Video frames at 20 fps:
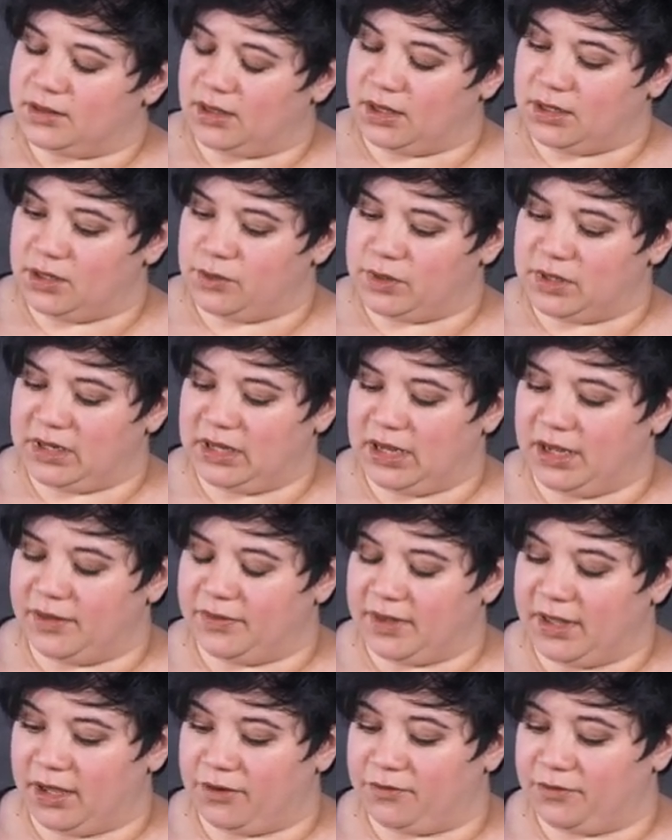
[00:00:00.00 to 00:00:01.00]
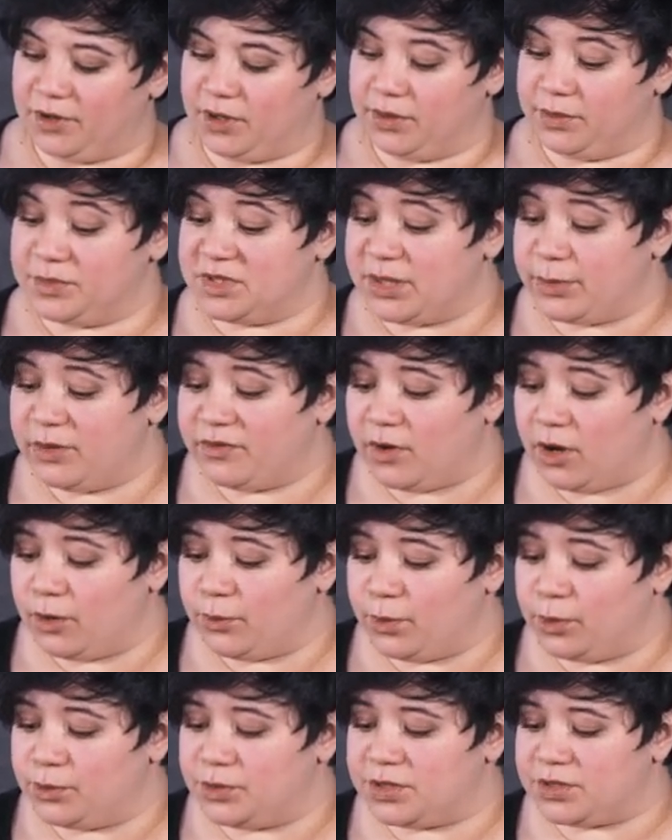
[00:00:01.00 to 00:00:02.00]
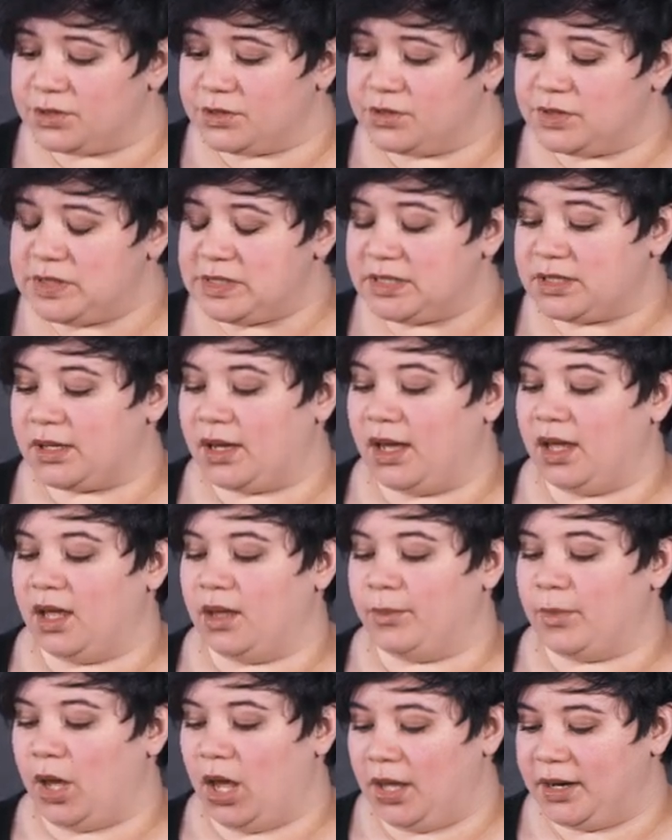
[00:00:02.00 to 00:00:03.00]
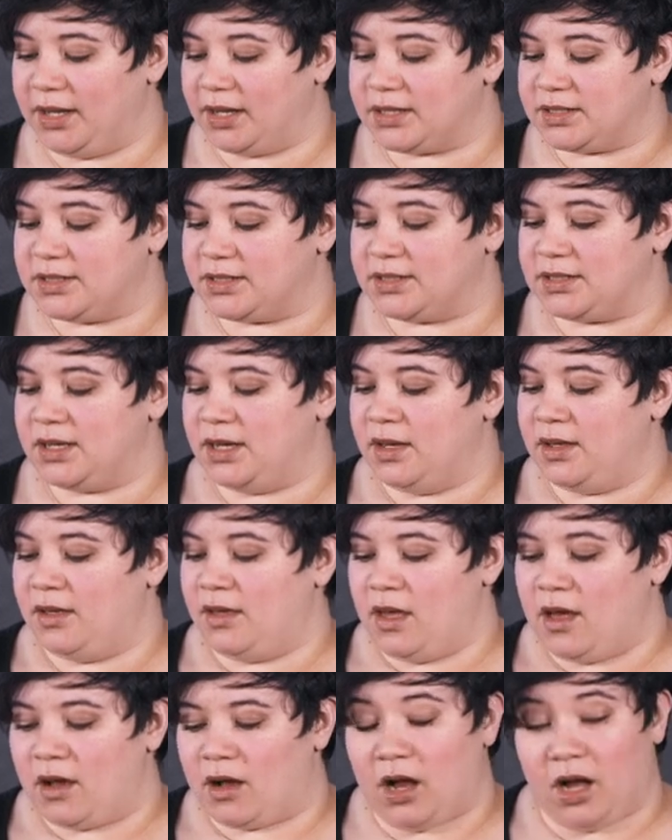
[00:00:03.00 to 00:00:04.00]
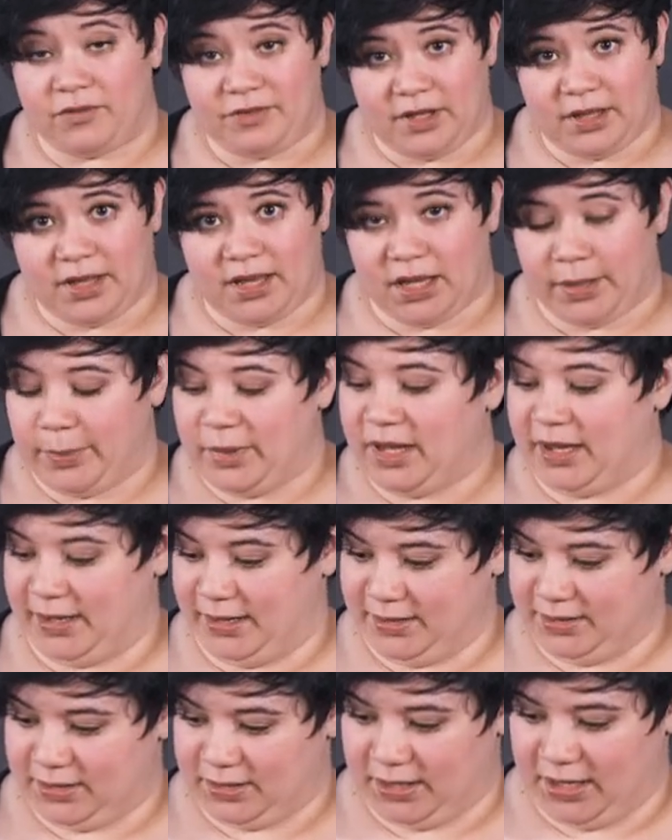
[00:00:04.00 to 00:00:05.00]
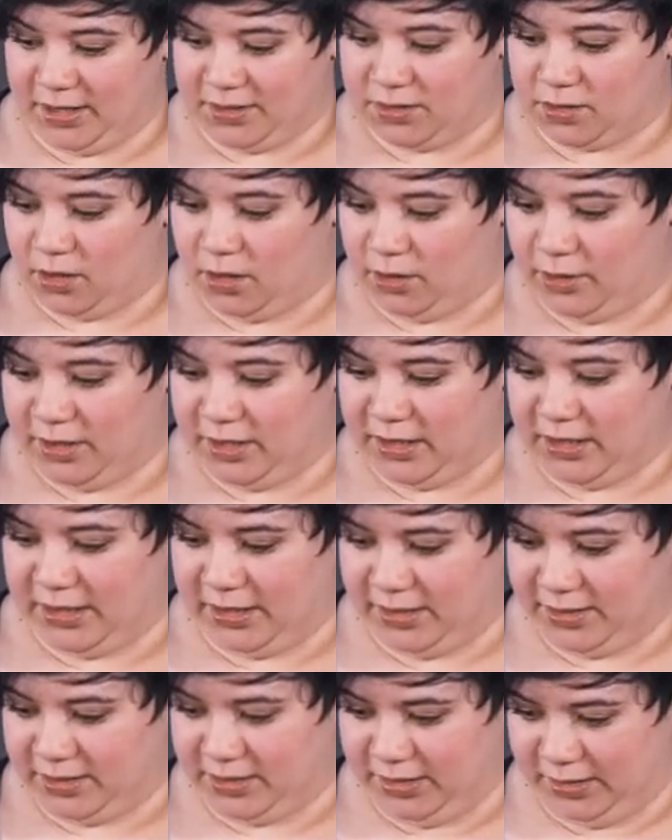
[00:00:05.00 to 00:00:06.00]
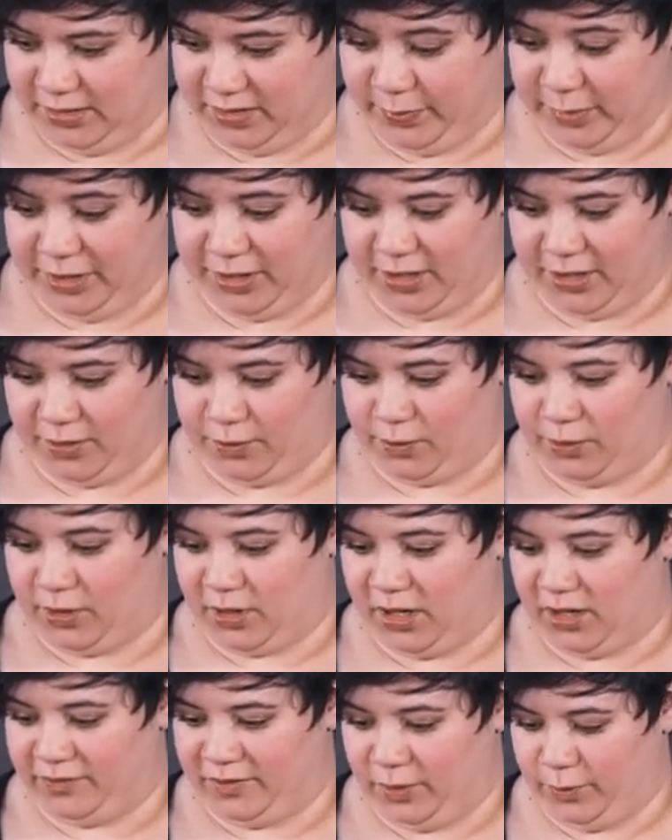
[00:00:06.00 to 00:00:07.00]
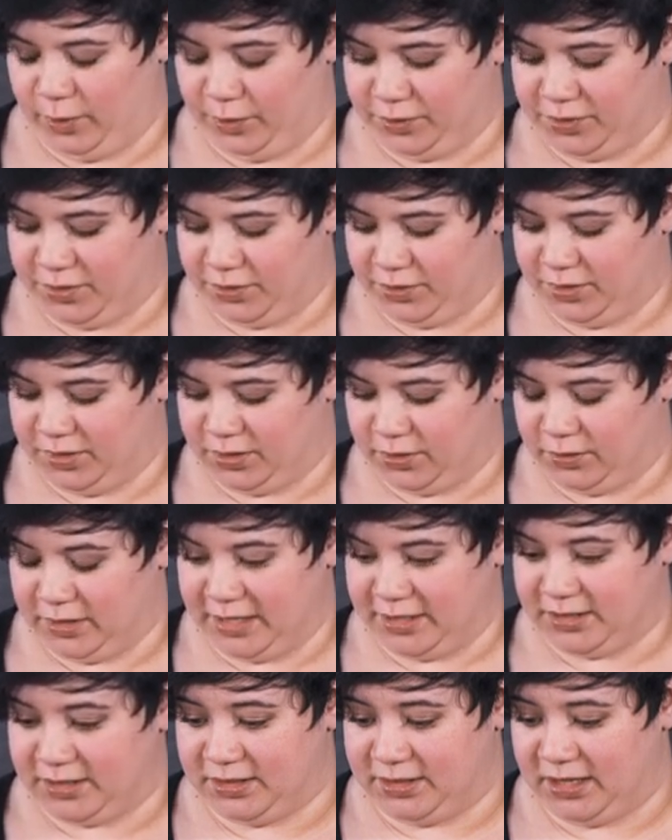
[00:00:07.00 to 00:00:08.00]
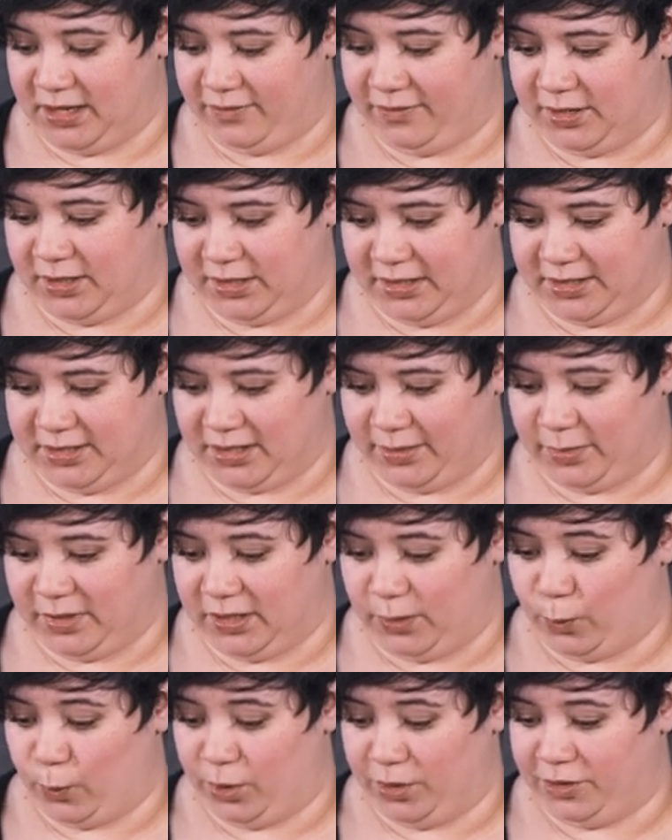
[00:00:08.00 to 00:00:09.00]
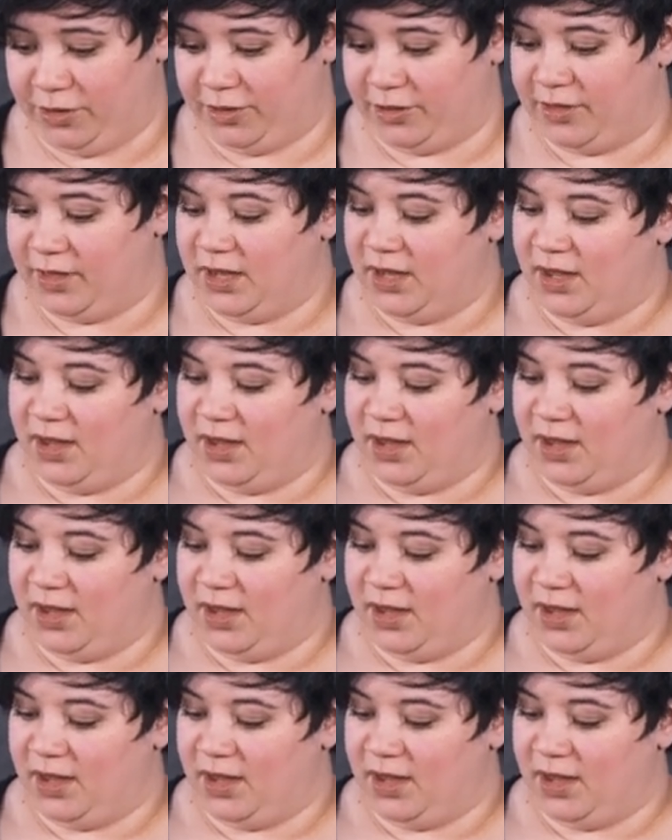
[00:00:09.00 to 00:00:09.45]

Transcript: And you can get that from some of our roasters. Um, Onyx Coffee Lab has a cascara, as does Methodical Coffee Roasters, so that is definitely something worth